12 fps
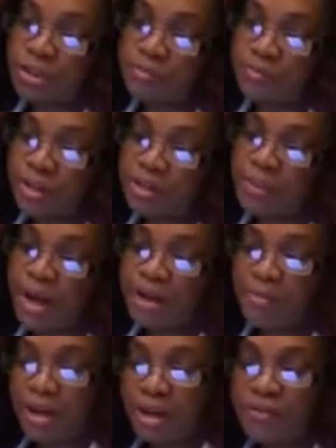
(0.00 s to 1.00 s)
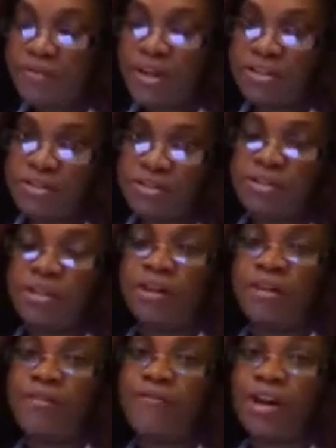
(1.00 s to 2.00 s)
was funded by the manufacturers
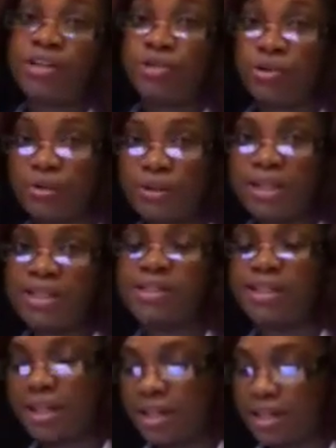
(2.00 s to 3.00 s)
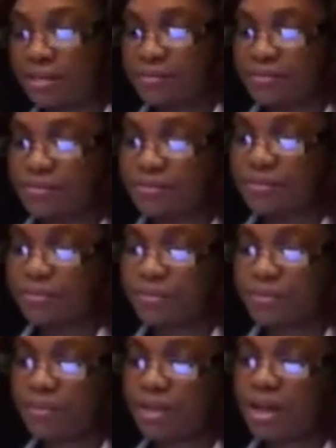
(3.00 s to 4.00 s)
of Vytorin and Zetium.
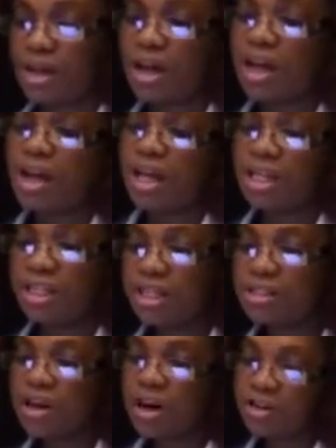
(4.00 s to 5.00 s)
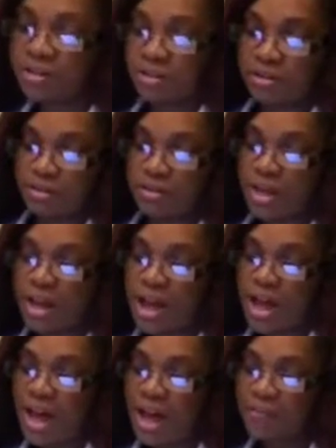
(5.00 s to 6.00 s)
In this article,
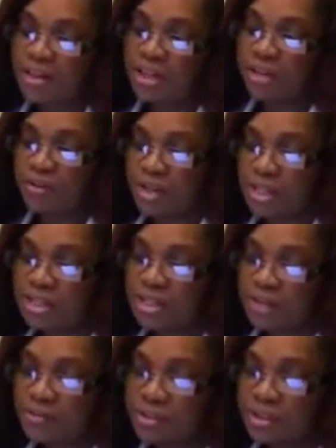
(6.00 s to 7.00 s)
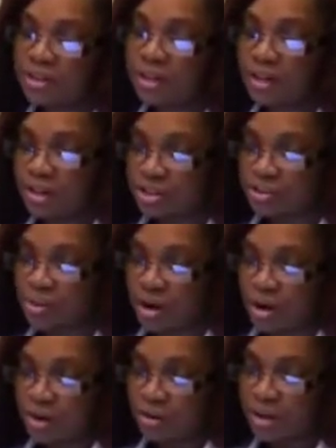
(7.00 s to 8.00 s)
having increased levels in
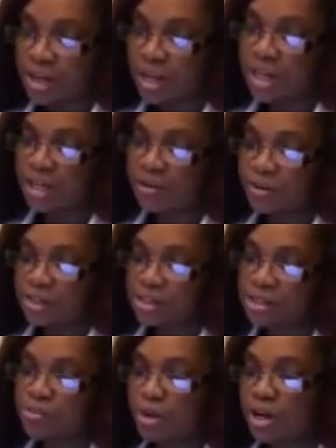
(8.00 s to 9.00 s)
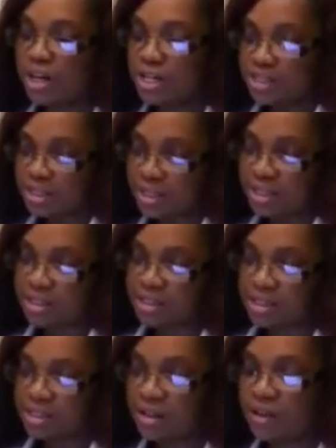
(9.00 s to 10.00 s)
cholesterol increases more
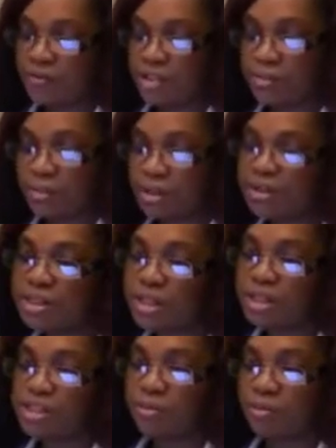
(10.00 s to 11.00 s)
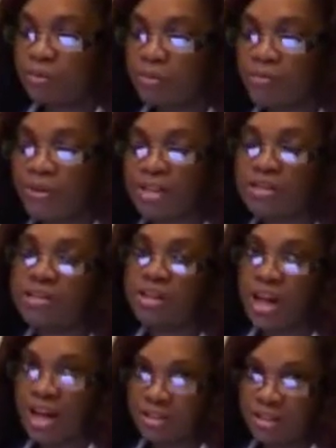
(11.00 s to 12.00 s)
incidences of experiencing a cerebral vascular
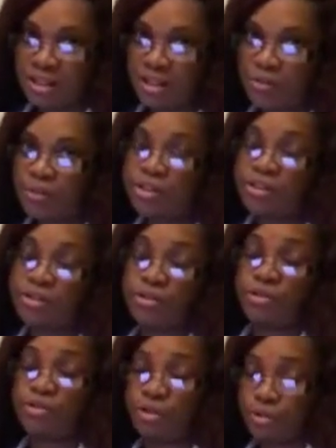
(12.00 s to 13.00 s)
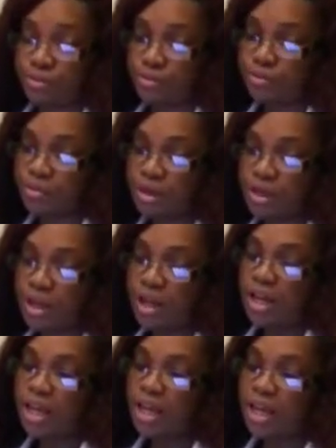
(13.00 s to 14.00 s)
accident, which is a stroke,
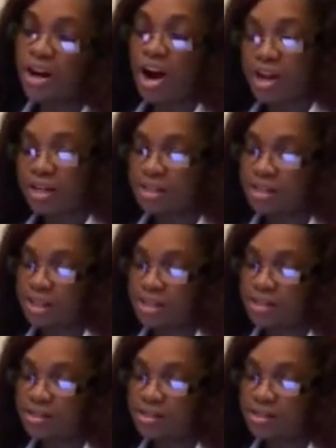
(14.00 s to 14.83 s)
and heart disease.